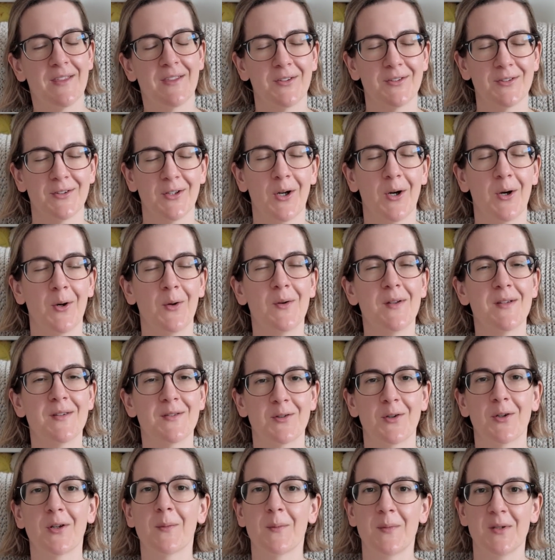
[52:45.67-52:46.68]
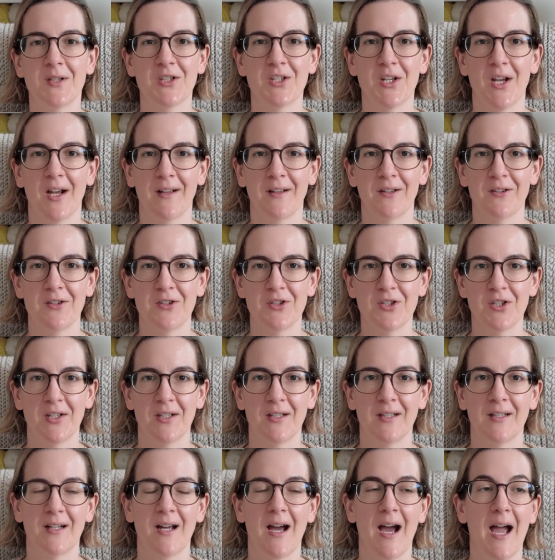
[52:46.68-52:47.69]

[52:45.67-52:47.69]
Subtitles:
so it's gonna be challenging.